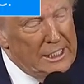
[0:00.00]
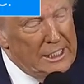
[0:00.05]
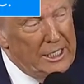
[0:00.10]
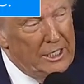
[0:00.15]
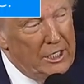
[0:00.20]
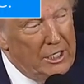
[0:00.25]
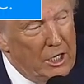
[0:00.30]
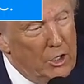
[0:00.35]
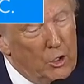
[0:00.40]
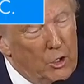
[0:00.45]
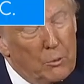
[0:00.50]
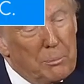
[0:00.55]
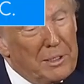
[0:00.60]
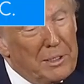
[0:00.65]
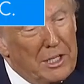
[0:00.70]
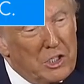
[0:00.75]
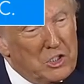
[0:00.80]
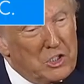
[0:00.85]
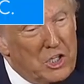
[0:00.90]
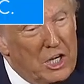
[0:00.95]
And other
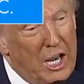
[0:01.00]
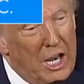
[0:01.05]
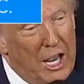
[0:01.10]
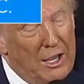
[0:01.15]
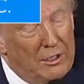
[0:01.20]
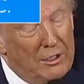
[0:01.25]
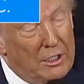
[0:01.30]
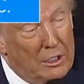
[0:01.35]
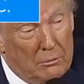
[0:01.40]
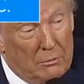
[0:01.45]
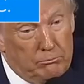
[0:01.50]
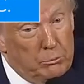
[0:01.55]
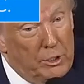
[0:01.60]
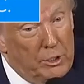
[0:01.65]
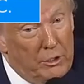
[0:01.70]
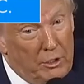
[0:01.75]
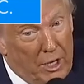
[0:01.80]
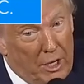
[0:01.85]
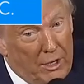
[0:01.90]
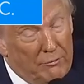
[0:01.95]
places,
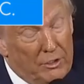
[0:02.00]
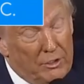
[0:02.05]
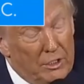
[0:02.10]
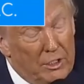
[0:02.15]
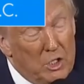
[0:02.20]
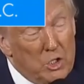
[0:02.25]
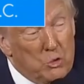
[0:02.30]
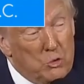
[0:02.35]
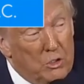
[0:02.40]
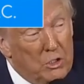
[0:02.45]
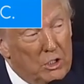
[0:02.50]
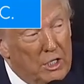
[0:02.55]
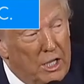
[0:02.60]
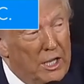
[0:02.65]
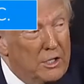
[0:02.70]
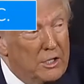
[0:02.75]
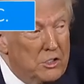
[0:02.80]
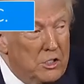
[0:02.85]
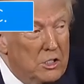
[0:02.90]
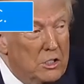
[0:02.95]
they have it. Israel
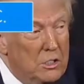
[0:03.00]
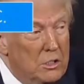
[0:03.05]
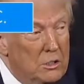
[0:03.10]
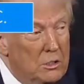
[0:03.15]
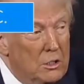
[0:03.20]
has it.